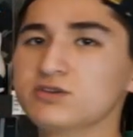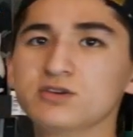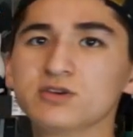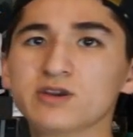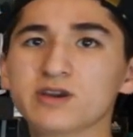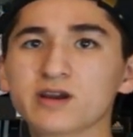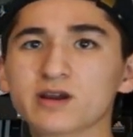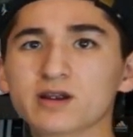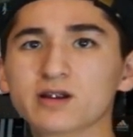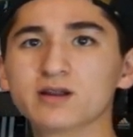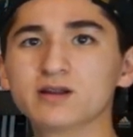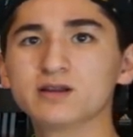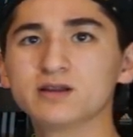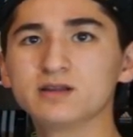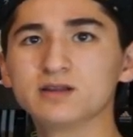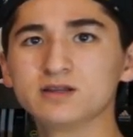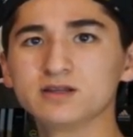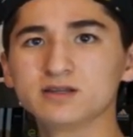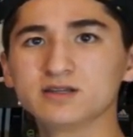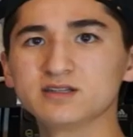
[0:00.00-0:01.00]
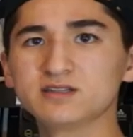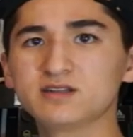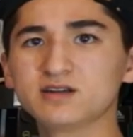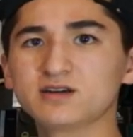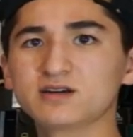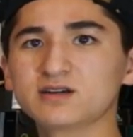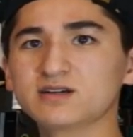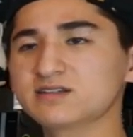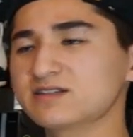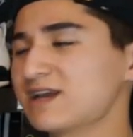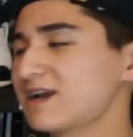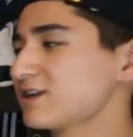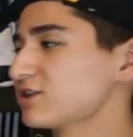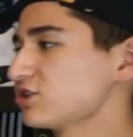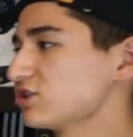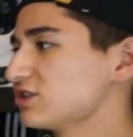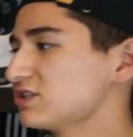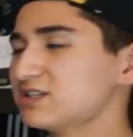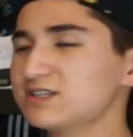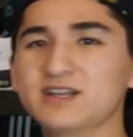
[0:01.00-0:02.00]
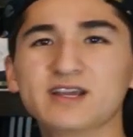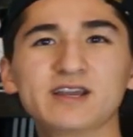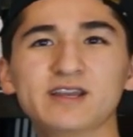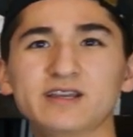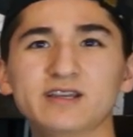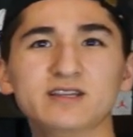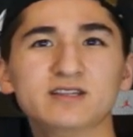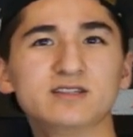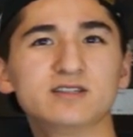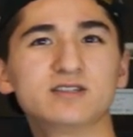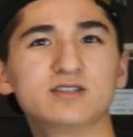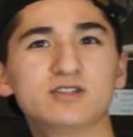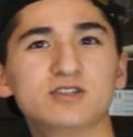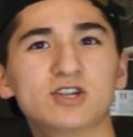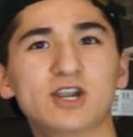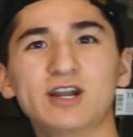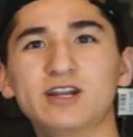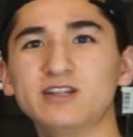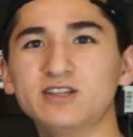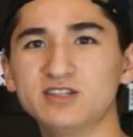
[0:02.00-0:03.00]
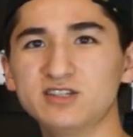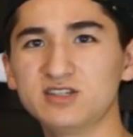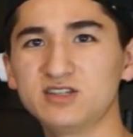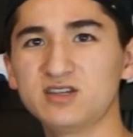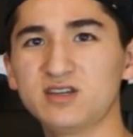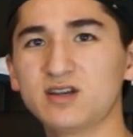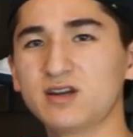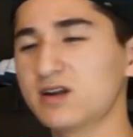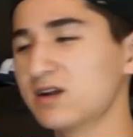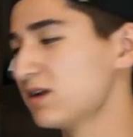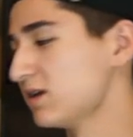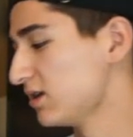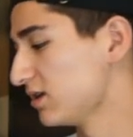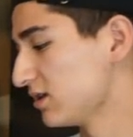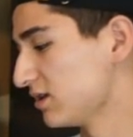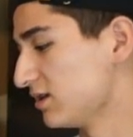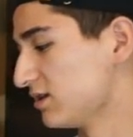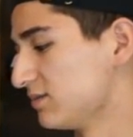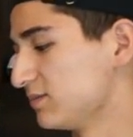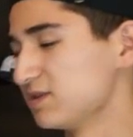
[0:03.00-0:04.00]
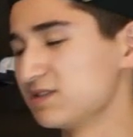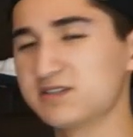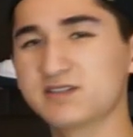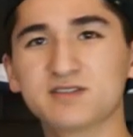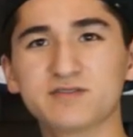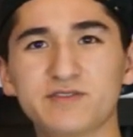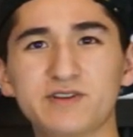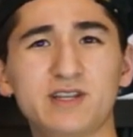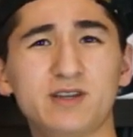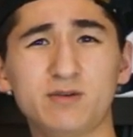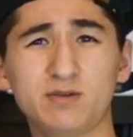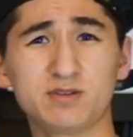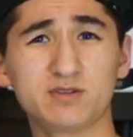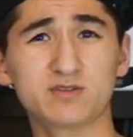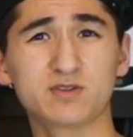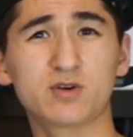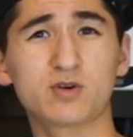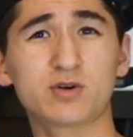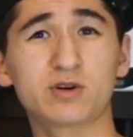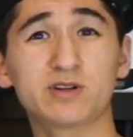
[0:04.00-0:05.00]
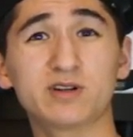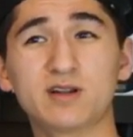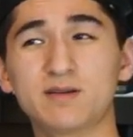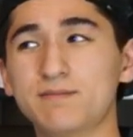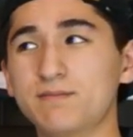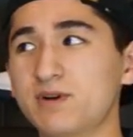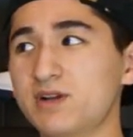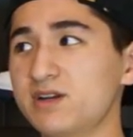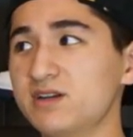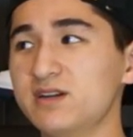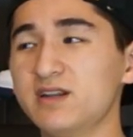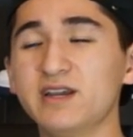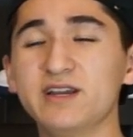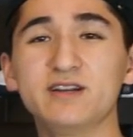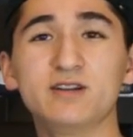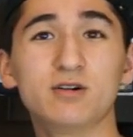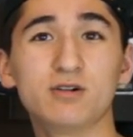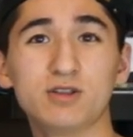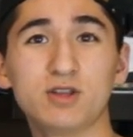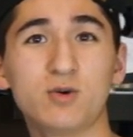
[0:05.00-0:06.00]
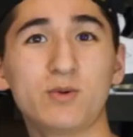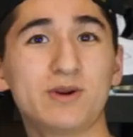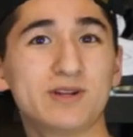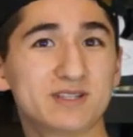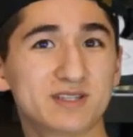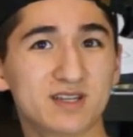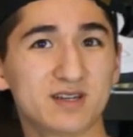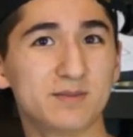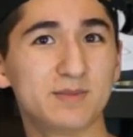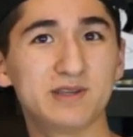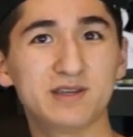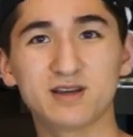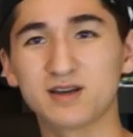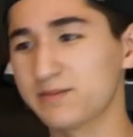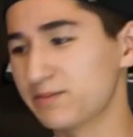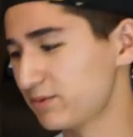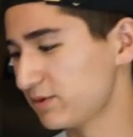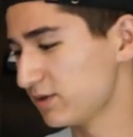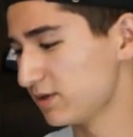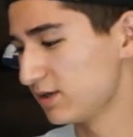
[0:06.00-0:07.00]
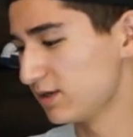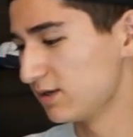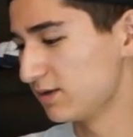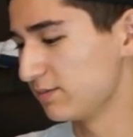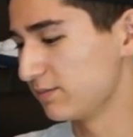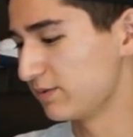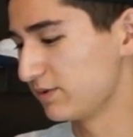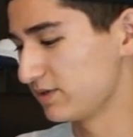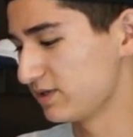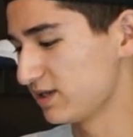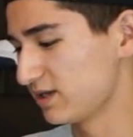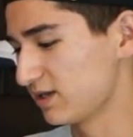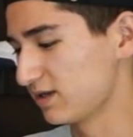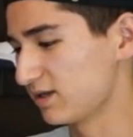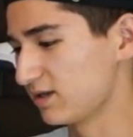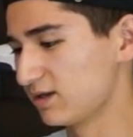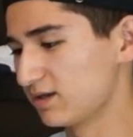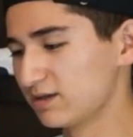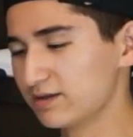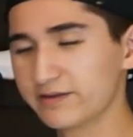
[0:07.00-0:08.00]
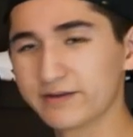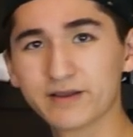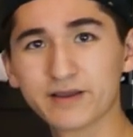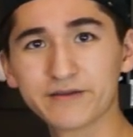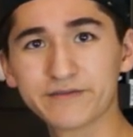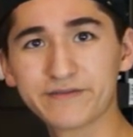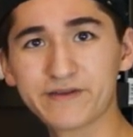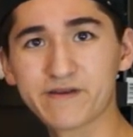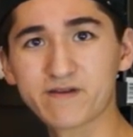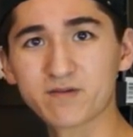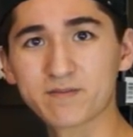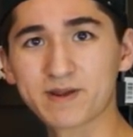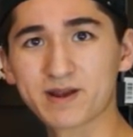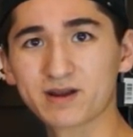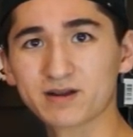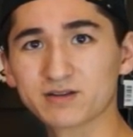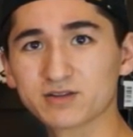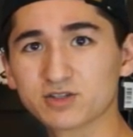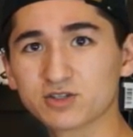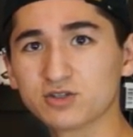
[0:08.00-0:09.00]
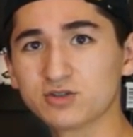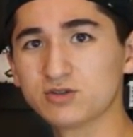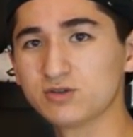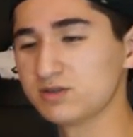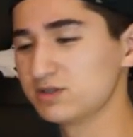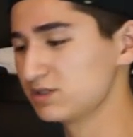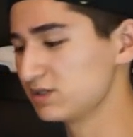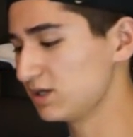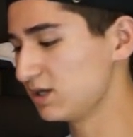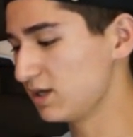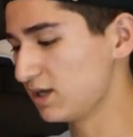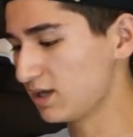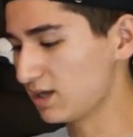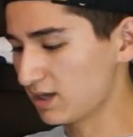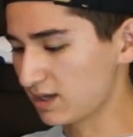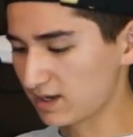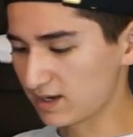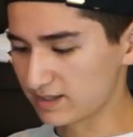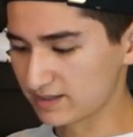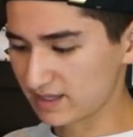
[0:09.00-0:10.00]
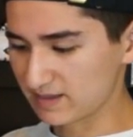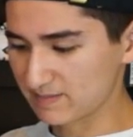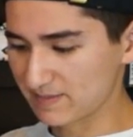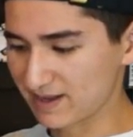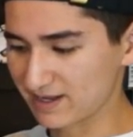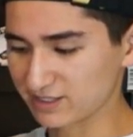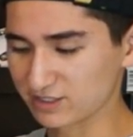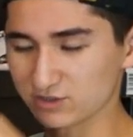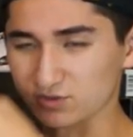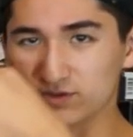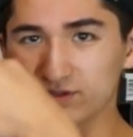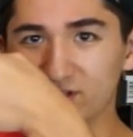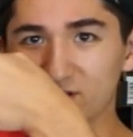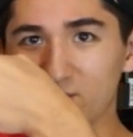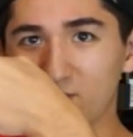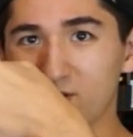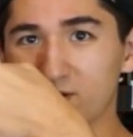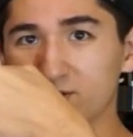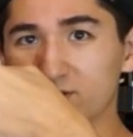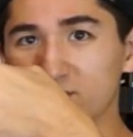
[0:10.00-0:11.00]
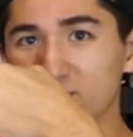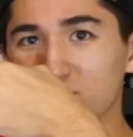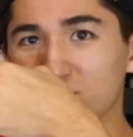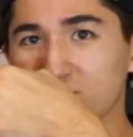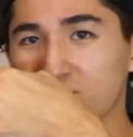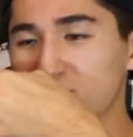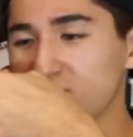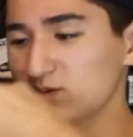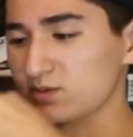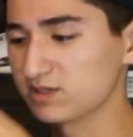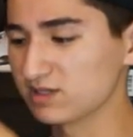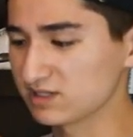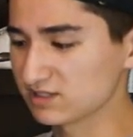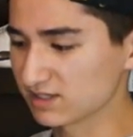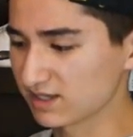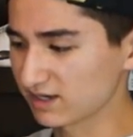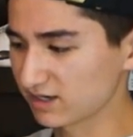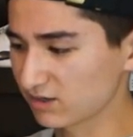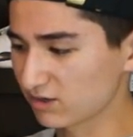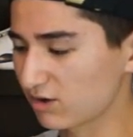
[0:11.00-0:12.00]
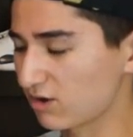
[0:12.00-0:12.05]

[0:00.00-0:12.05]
Year dunks. Actually today is Chinese New Year. This video was recorded on Monday. Don't know when it's gonna be up, but yeah. Favorite pair of shoes, and they match really well with this shirt with these like